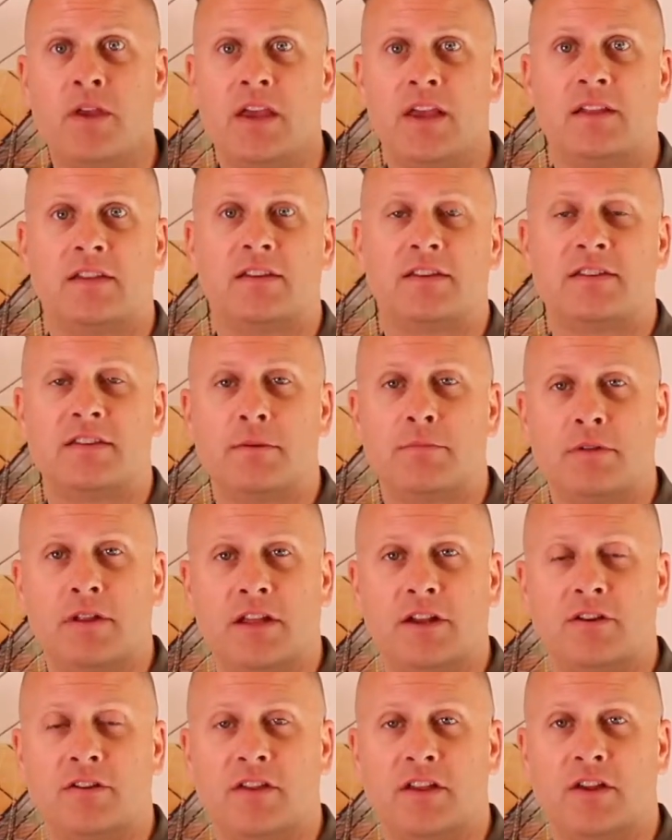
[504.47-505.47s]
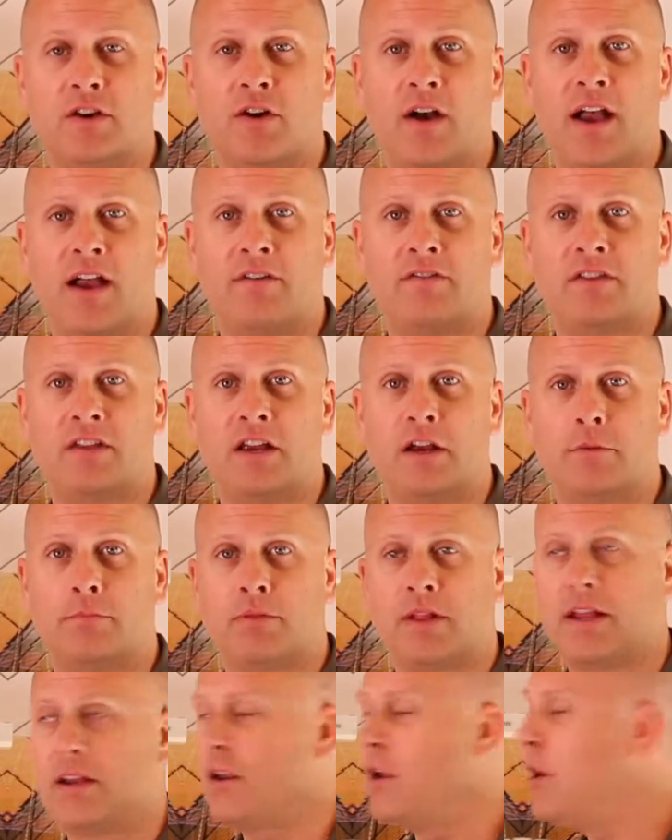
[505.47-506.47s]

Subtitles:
in the simulator that you'll have in the airplane.